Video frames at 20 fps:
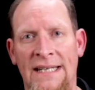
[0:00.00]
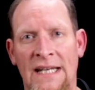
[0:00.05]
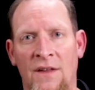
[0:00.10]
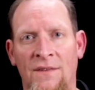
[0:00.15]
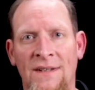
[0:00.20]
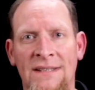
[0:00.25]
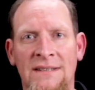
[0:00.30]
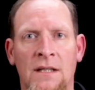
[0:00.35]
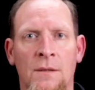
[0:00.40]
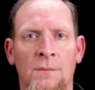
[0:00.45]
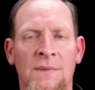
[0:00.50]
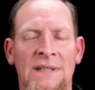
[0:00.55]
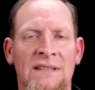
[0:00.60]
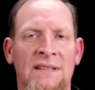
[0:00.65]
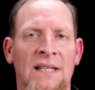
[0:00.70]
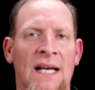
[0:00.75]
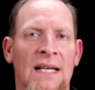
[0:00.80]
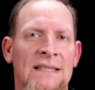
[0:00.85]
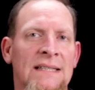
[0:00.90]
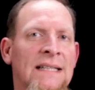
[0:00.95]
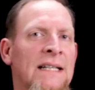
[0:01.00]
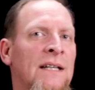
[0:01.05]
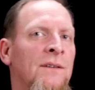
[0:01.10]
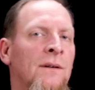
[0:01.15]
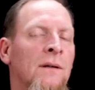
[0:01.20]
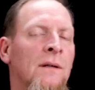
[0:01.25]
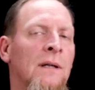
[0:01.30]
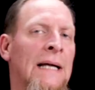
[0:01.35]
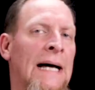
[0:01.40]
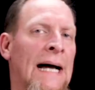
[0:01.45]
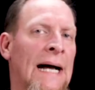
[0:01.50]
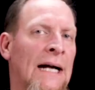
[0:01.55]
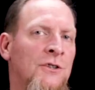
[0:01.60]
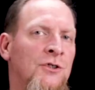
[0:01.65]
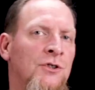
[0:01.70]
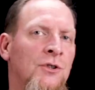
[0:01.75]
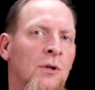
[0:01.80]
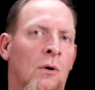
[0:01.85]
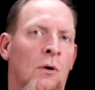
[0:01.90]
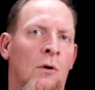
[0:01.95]
Now these can be set to either
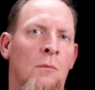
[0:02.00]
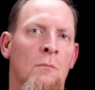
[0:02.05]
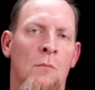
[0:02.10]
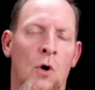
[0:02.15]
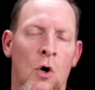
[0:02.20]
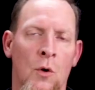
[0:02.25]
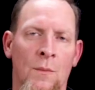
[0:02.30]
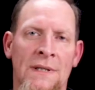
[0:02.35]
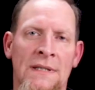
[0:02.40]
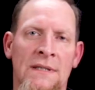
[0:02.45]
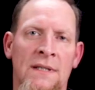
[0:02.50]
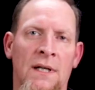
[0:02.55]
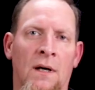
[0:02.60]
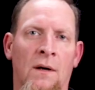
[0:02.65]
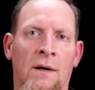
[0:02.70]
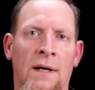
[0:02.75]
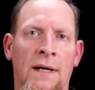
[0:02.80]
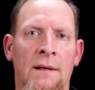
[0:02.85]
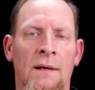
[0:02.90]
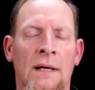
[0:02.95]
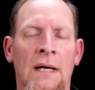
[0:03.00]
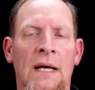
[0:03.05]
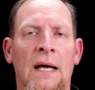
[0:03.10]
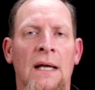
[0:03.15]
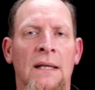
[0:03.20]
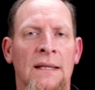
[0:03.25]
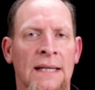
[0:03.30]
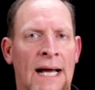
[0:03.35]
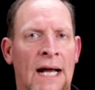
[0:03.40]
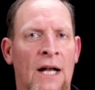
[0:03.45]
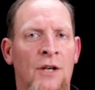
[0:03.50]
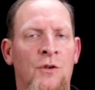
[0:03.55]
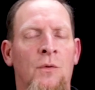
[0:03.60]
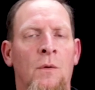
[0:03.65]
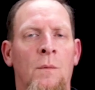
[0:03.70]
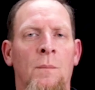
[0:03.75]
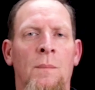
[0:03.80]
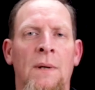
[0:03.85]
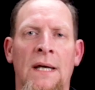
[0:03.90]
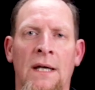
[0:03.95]
latch or momentary.
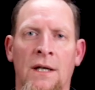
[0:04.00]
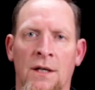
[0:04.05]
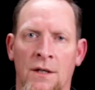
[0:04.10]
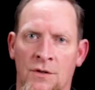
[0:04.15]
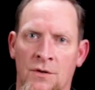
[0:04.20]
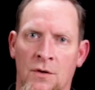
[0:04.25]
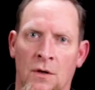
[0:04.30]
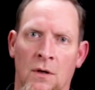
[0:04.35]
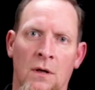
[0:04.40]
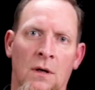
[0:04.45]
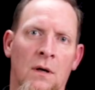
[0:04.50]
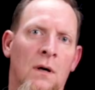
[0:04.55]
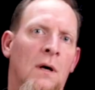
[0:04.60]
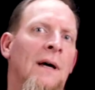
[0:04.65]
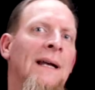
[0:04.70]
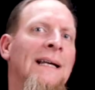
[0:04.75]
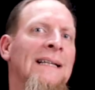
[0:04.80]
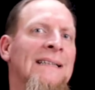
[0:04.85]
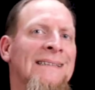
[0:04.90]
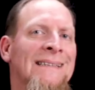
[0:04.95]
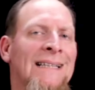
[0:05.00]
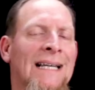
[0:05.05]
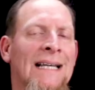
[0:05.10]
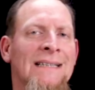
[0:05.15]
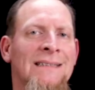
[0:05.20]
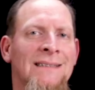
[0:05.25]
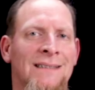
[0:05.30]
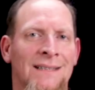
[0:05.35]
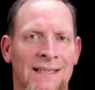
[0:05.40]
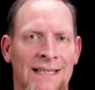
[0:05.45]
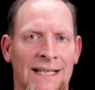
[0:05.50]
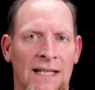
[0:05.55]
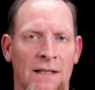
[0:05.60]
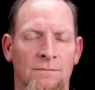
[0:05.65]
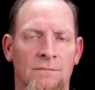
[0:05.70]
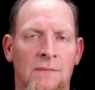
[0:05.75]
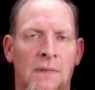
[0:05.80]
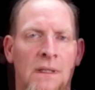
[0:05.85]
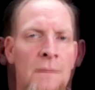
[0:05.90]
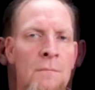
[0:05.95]
Latch would be you turn it on, it stays
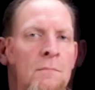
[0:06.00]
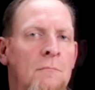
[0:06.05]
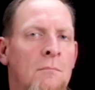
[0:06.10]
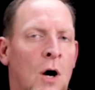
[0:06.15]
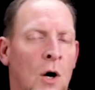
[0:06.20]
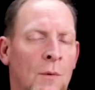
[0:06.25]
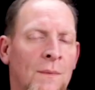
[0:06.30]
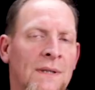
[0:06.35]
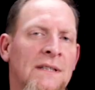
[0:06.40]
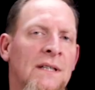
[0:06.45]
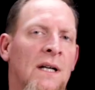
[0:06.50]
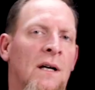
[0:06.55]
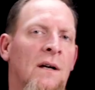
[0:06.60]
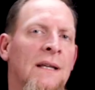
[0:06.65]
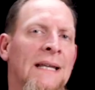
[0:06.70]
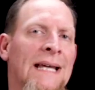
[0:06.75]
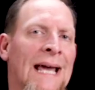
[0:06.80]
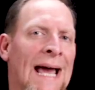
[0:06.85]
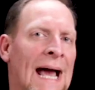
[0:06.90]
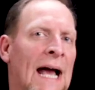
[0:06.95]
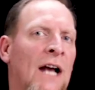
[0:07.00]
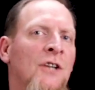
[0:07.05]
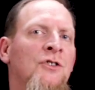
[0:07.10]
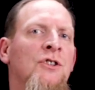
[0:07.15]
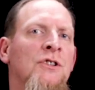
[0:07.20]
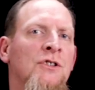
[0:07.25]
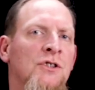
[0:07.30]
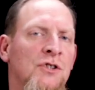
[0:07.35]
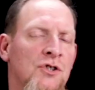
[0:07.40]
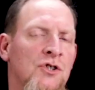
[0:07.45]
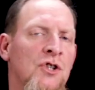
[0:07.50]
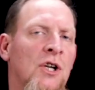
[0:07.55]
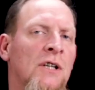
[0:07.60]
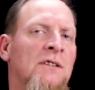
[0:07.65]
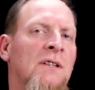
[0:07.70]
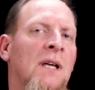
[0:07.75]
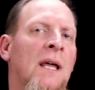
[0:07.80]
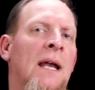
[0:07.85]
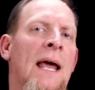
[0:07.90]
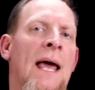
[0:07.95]
lit. Momentary, the action's
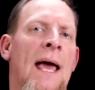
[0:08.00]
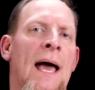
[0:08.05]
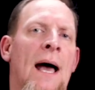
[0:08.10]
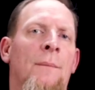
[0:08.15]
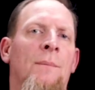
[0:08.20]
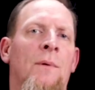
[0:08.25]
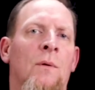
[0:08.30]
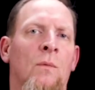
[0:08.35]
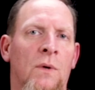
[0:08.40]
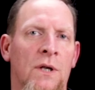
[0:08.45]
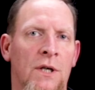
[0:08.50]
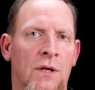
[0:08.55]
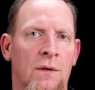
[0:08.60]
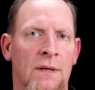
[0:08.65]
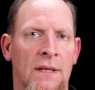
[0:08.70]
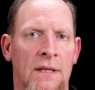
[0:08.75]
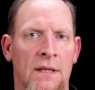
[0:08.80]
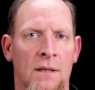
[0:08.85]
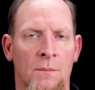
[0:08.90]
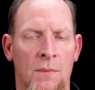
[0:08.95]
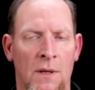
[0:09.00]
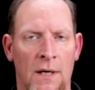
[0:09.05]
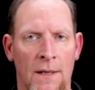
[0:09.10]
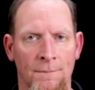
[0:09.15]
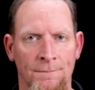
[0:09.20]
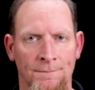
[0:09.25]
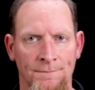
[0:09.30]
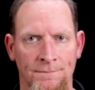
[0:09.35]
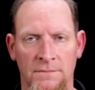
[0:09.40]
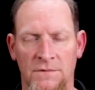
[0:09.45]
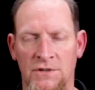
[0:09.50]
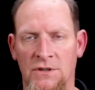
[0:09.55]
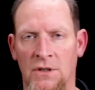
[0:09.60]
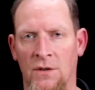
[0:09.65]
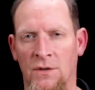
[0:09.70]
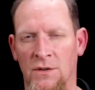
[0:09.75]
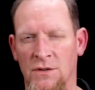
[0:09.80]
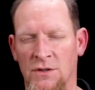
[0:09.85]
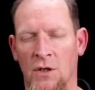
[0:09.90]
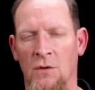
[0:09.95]
just going to happen when you hit the button.
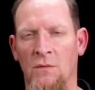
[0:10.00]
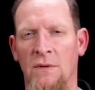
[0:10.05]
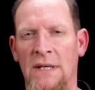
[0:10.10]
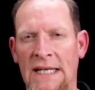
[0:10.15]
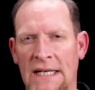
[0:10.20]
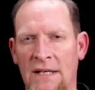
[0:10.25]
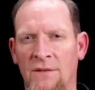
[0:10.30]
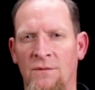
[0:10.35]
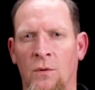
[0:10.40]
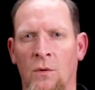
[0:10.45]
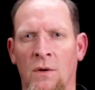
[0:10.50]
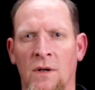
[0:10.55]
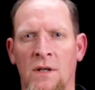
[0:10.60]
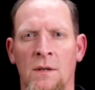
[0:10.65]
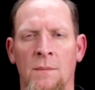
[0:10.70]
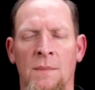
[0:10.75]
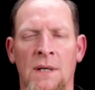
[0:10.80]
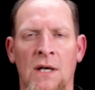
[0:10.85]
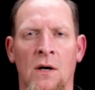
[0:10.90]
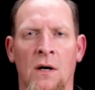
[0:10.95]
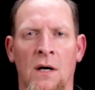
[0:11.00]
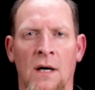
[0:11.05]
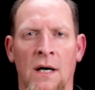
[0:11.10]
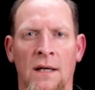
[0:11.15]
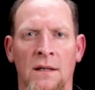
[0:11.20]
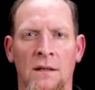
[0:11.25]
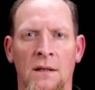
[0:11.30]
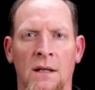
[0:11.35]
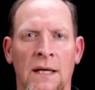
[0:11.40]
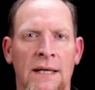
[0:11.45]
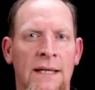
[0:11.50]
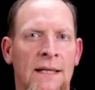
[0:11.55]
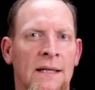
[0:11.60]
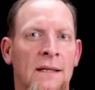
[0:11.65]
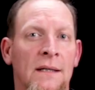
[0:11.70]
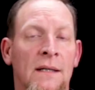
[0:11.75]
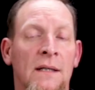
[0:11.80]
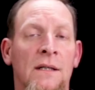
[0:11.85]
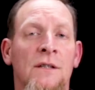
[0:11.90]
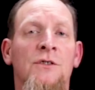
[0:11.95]
So there's no need for it to be on. Like
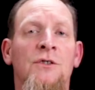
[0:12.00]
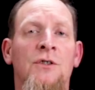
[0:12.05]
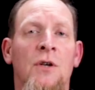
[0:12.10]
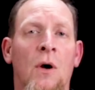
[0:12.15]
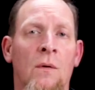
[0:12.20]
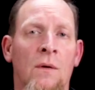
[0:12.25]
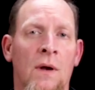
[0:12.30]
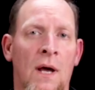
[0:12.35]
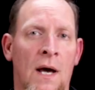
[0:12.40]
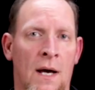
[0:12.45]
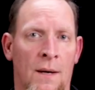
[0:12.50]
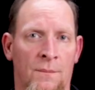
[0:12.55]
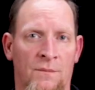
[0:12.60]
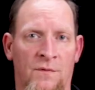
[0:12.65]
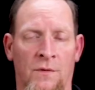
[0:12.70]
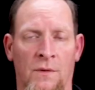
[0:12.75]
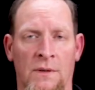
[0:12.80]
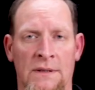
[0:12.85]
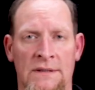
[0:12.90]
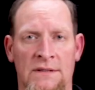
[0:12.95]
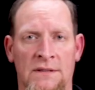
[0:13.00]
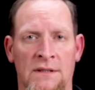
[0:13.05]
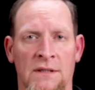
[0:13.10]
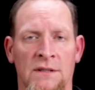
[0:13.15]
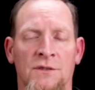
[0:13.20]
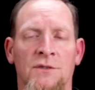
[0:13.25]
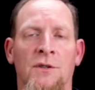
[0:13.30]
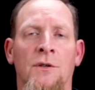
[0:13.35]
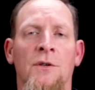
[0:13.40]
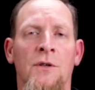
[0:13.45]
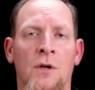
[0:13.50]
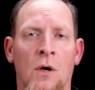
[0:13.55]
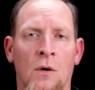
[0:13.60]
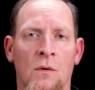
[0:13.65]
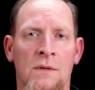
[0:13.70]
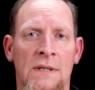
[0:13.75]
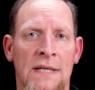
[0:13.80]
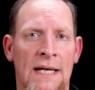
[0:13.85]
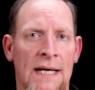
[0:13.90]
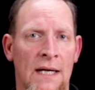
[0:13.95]
tone up, for instance, or
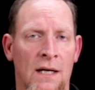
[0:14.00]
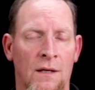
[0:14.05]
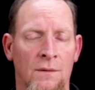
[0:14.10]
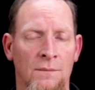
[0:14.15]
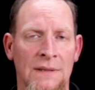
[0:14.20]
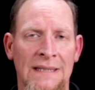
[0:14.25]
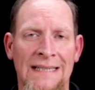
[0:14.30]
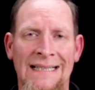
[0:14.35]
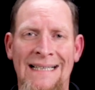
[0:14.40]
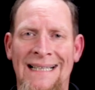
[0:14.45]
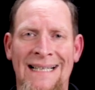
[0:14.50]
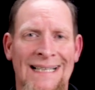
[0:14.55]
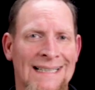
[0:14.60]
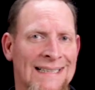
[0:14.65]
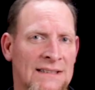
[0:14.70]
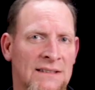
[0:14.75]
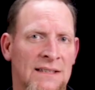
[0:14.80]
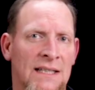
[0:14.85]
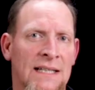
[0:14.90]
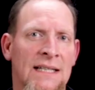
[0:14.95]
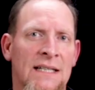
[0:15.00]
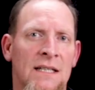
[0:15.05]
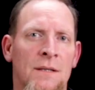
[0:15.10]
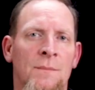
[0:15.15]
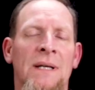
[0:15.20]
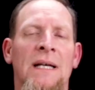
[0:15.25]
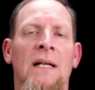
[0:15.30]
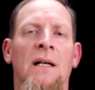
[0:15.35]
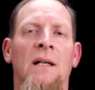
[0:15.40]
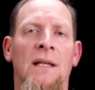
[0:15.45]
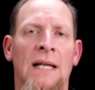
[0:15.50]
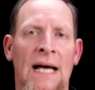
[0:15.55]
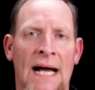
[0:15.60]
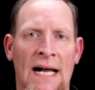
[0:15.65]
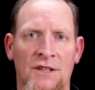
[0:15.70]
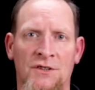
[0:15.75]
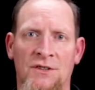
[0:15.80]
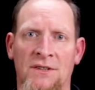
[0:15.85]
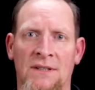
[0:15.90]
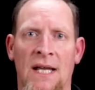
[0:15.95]
tone down. It doesn't need to be in a
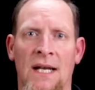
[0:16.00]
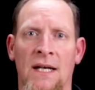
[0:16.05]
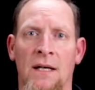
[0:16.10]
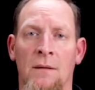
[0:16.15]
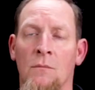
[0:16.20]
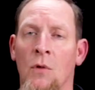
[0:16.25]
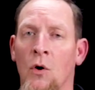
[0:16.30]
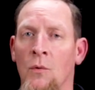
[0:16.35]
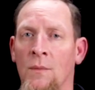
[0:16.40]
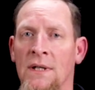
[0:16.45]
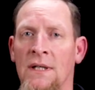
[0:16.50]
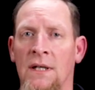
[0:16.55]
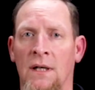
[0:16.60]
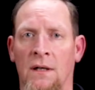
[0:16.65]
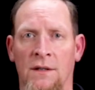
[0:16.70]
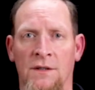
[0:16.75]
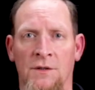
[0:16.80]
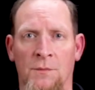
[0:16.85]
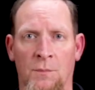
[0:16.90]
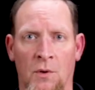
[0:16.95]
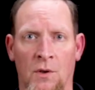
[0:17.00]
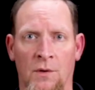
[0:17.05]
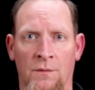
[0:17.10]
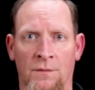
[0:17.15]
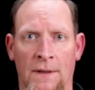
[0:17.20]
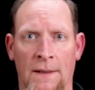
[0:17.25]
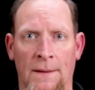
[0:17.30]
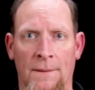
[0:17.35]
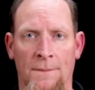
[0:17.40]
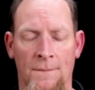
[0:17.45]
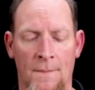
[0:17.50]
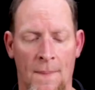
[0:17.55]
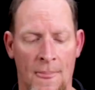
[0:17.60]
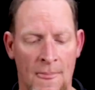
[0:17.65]
latch setting. Momentary is perfect.